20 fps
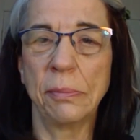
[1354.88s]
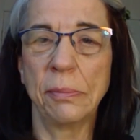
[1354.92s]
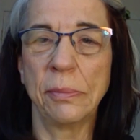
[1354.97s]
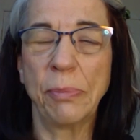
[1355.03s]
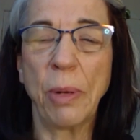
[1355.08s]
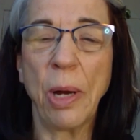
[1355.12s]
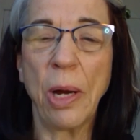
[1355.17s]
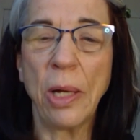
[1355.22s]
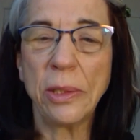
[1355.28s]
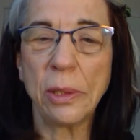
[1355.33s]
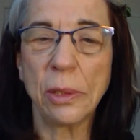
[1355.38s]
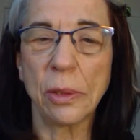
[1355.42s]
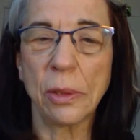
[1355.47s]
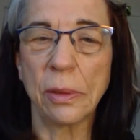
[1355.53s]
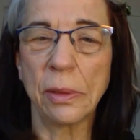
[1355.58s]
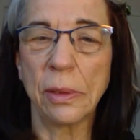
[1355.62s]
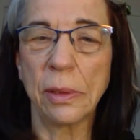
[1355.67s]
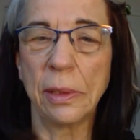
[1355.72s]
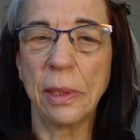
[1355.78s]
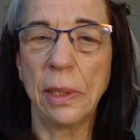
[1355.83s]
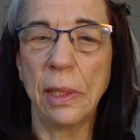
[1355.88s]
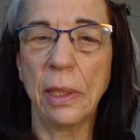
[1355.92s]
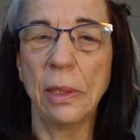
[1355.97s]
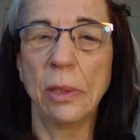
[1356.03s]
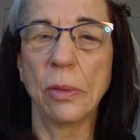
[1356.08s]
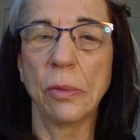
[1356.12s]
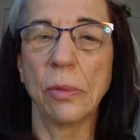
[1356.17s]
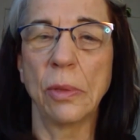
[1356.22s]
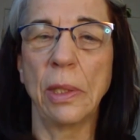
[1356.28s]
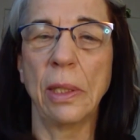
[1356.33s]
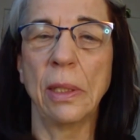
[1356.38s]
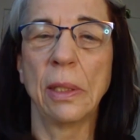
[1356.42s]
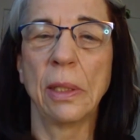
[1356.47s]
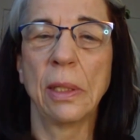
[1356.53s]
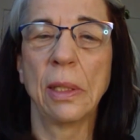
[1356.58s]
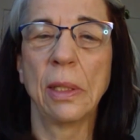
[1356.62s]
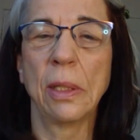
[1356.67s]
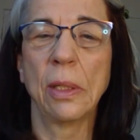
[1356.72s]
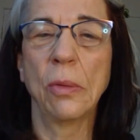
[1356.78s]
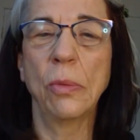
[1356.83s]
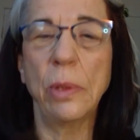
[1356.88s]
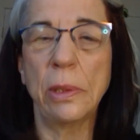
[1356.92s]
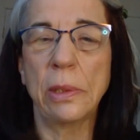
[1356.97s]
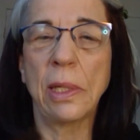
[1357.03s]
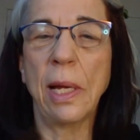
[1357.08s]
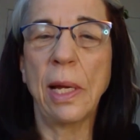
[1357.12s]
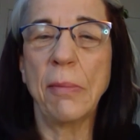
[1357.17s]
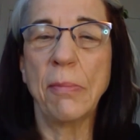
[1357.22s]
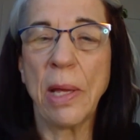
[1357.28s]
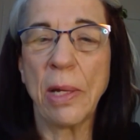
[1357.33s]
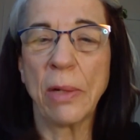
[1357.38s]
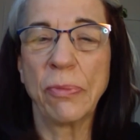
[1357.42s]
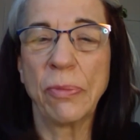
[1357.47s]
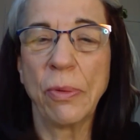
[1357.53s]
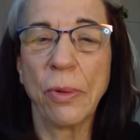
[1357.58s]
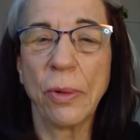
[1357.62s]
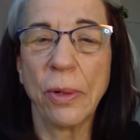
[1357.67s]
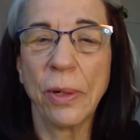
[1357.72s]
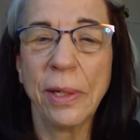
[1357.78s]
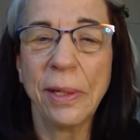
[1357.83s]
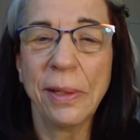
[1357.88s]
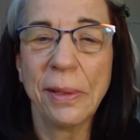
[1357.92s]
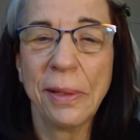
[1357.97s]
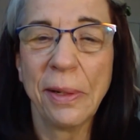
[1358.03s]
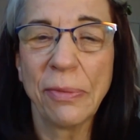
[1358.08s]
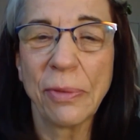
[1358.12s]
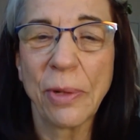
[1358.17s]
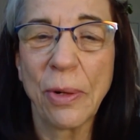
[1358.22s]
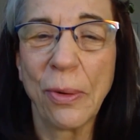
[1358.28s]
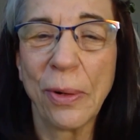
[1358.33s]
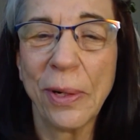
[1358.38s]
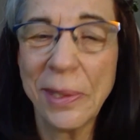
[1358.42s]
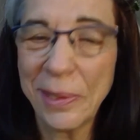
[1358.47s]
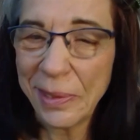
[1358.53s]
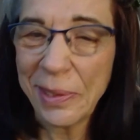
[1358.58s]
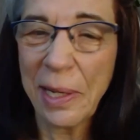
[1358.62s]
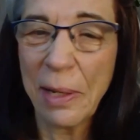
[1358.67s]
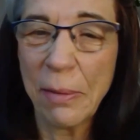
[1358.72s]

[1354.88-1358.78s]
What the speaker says: postural injury, which I metaphored, of course, I